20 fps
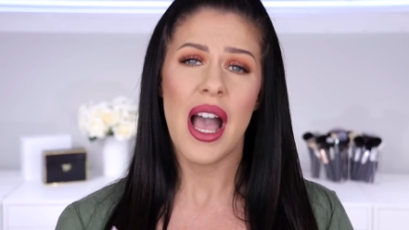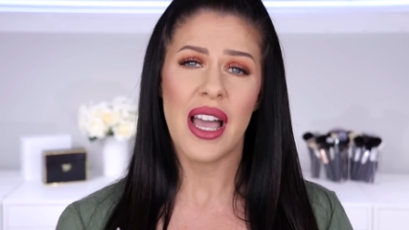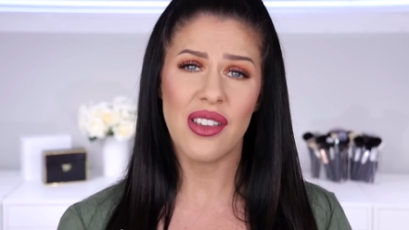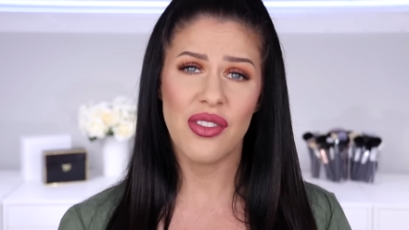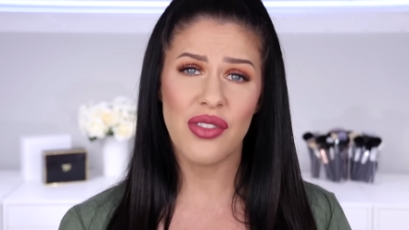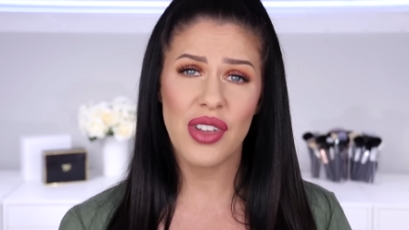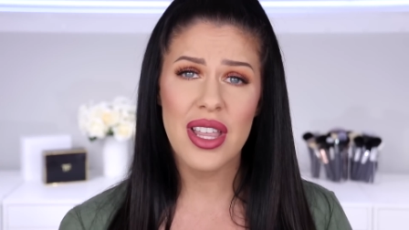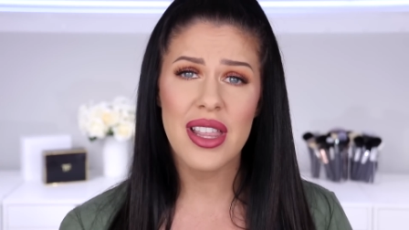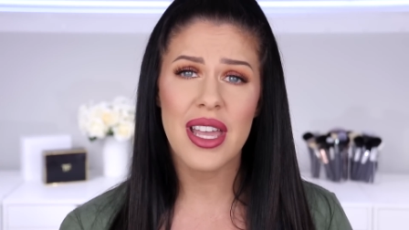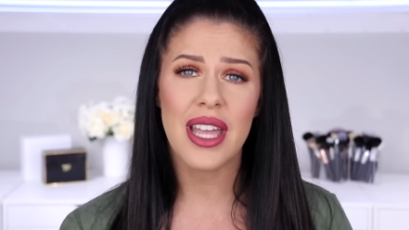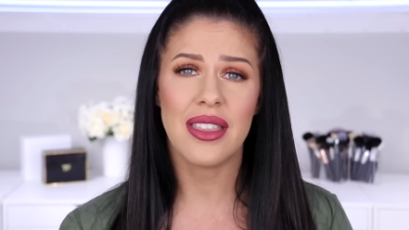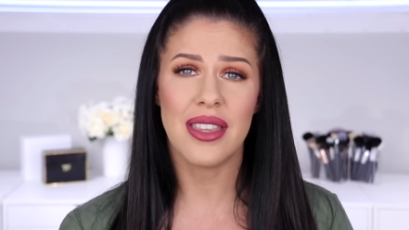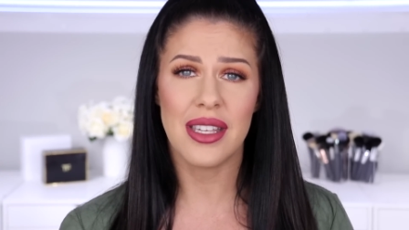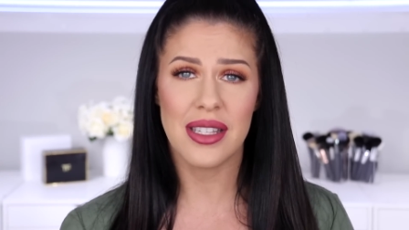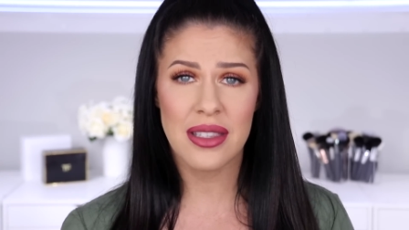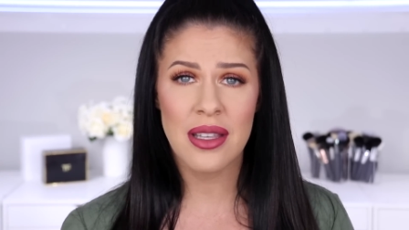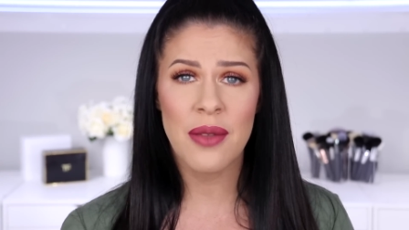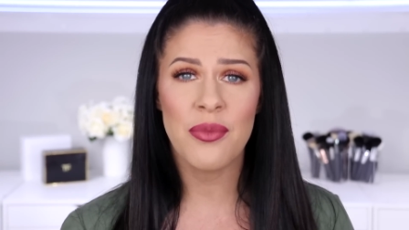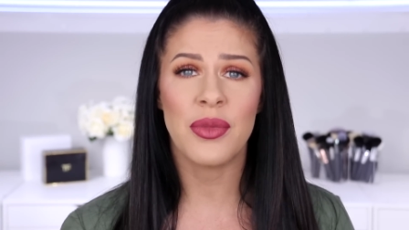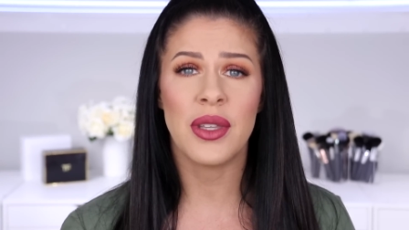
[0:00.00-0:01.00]
I feel like
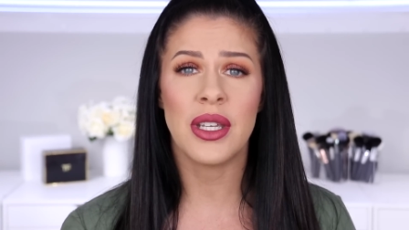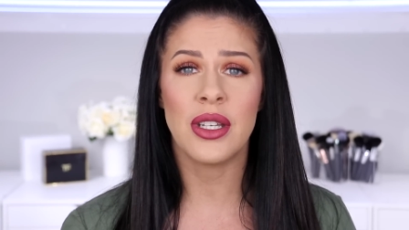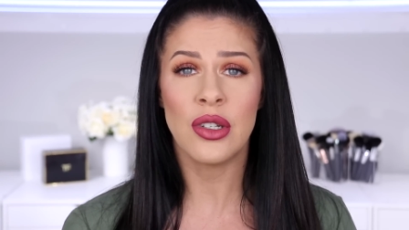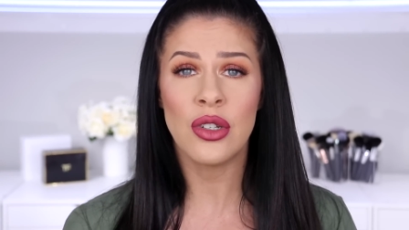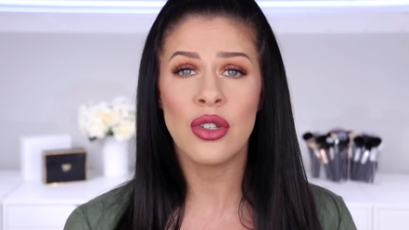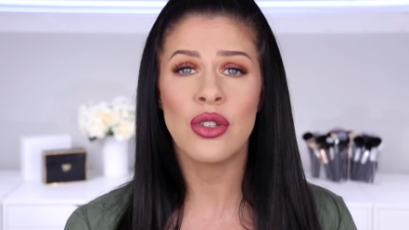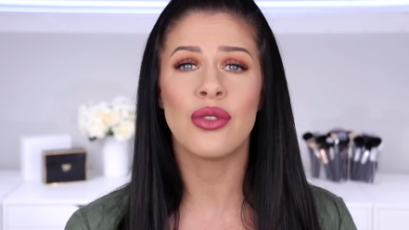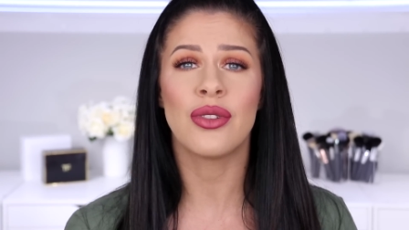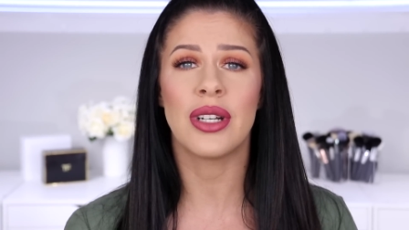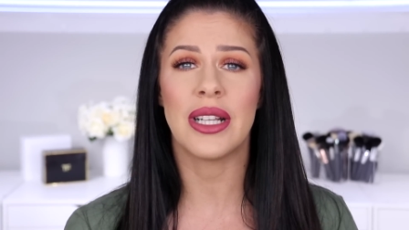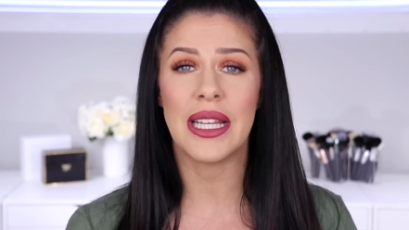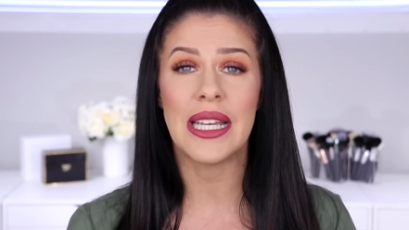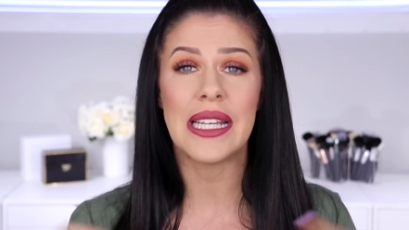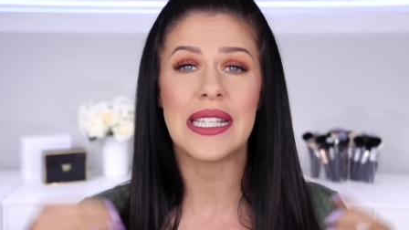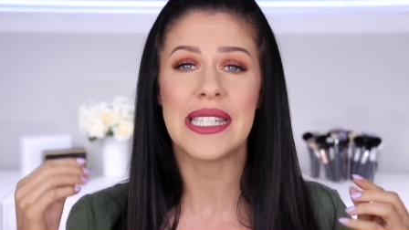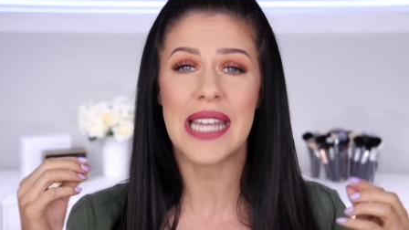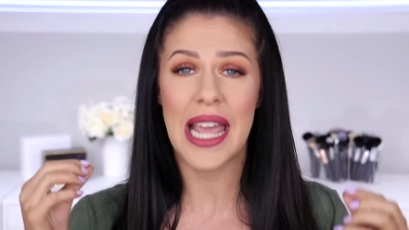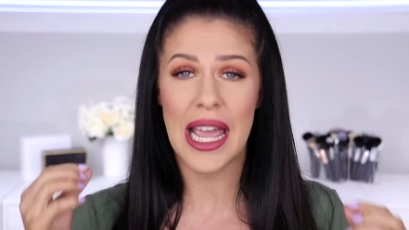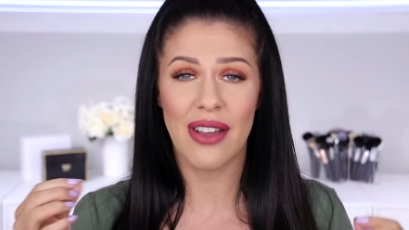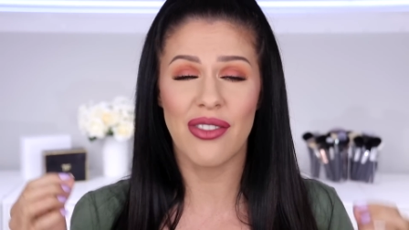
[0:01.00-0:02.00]
there's something new
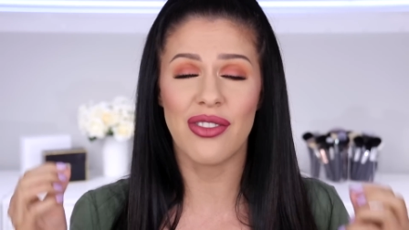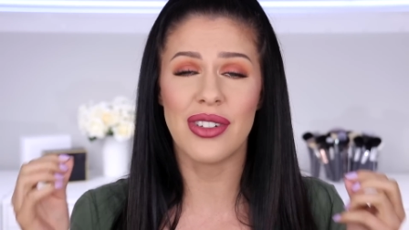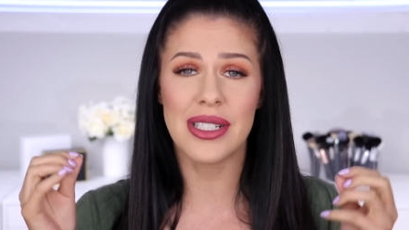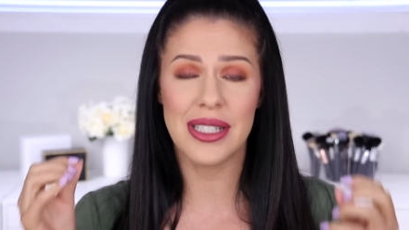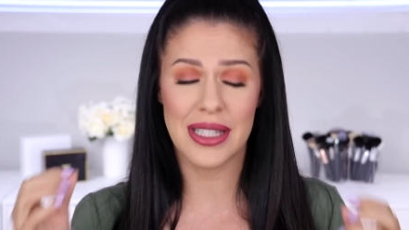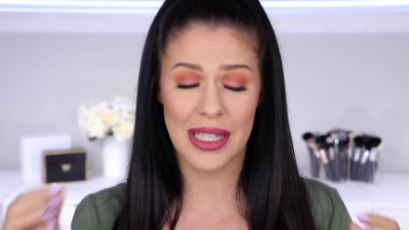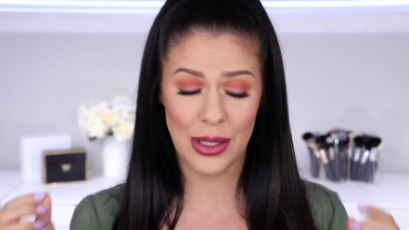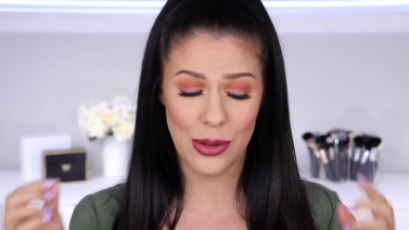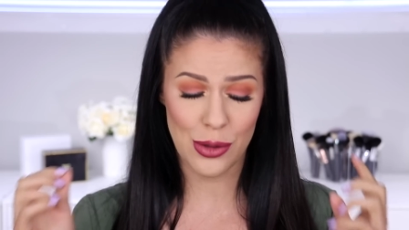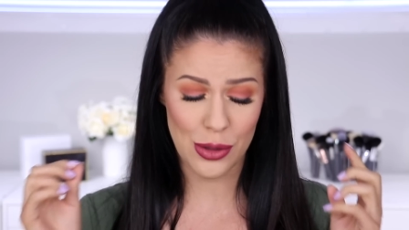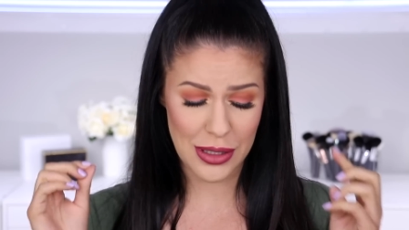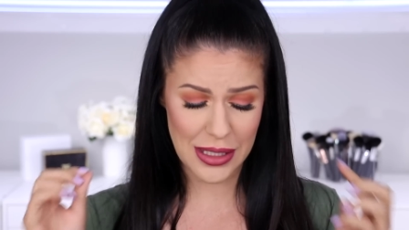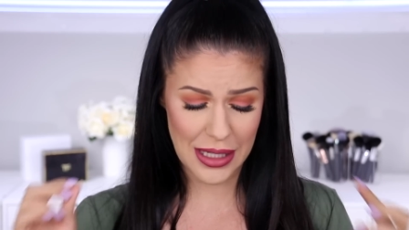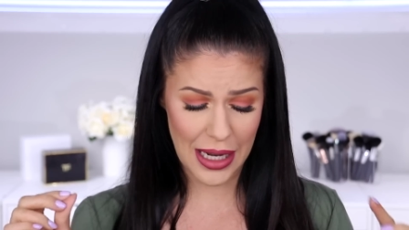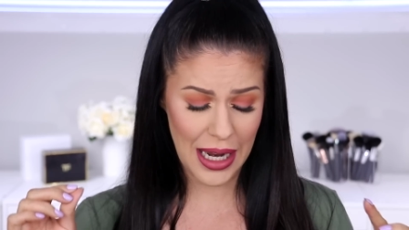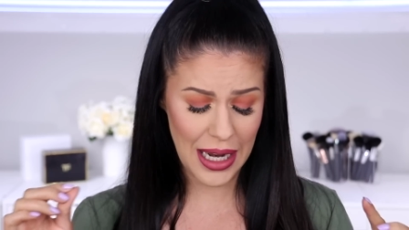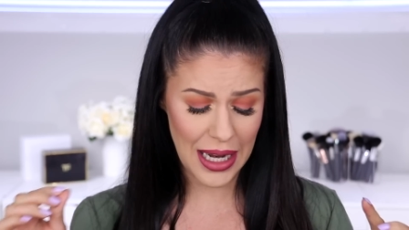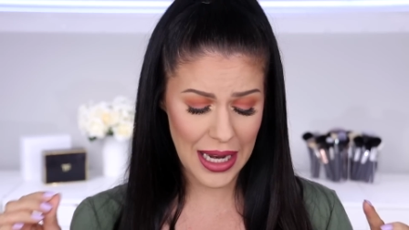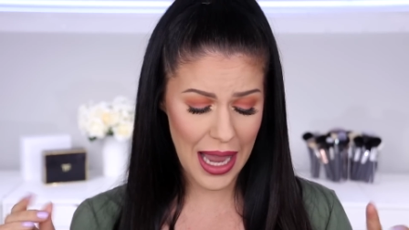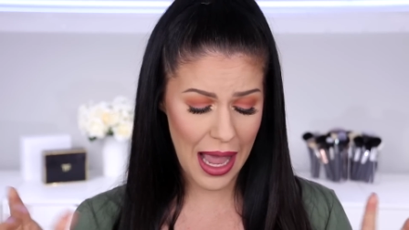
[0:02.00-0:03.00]
released every single
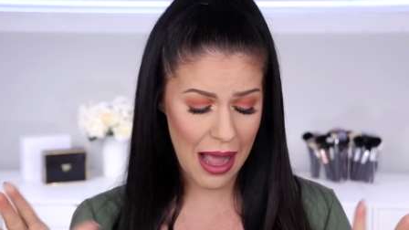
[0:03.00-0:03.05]
day.